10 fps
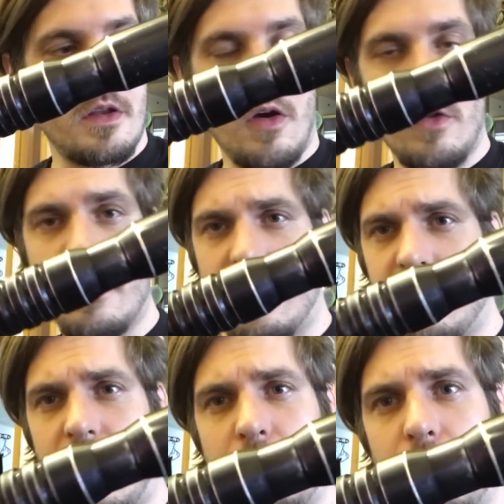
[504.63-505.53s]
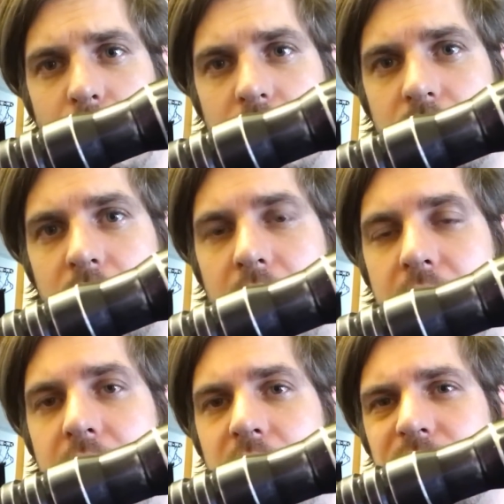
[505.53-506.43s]
all their soundboards they
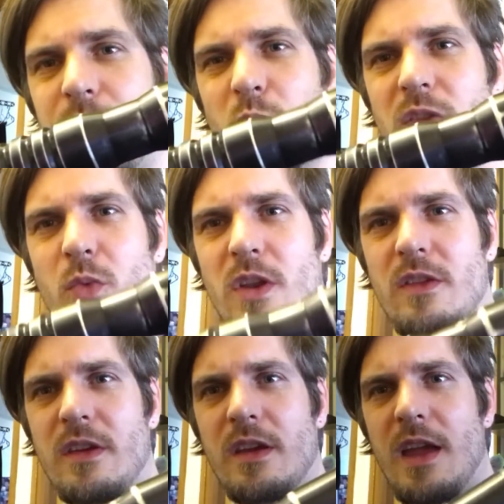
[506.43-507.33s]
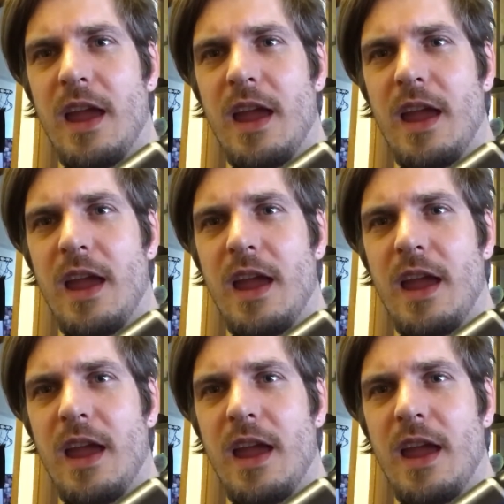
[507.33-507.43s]
have with the